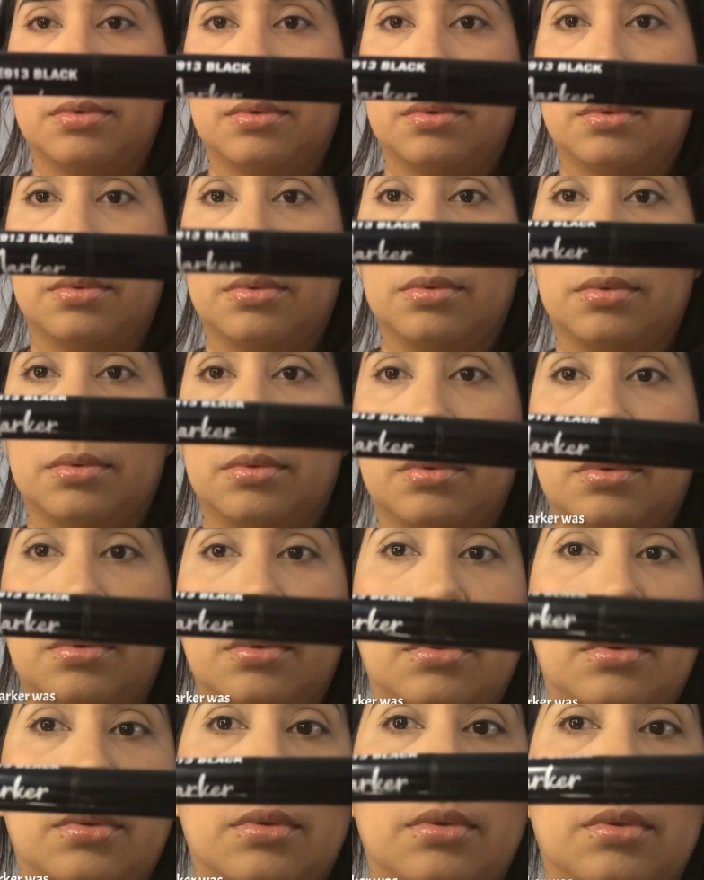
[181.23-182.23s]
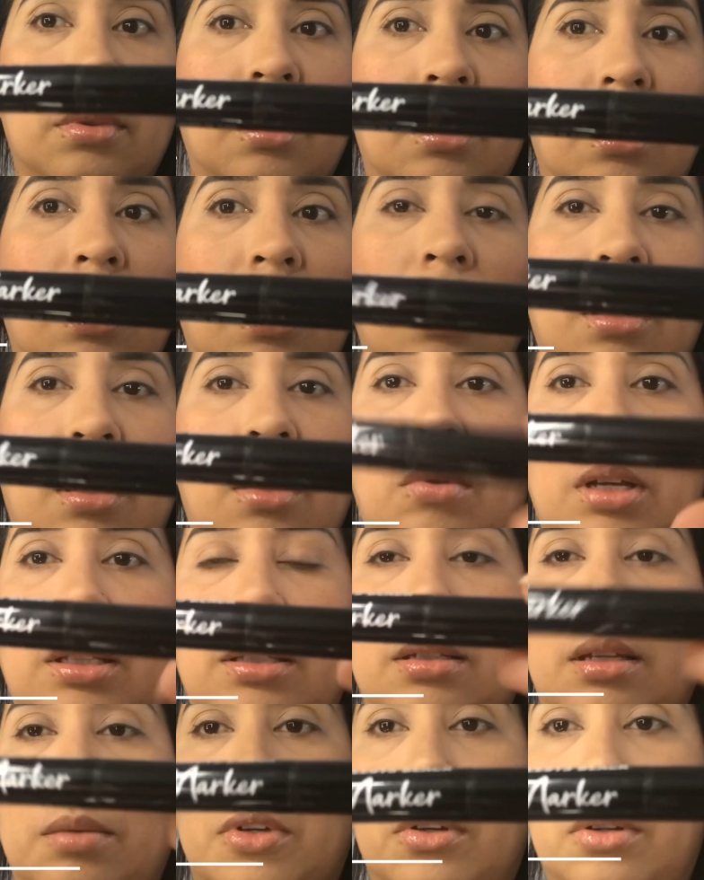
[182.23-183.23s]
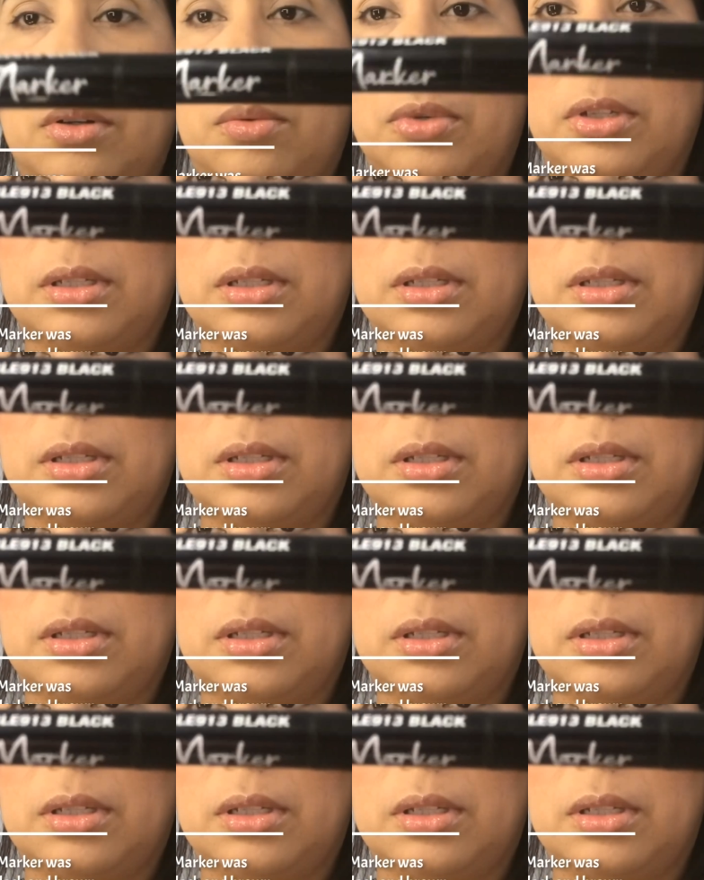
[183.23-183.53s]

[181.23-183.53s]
guys. Okay, so I'm using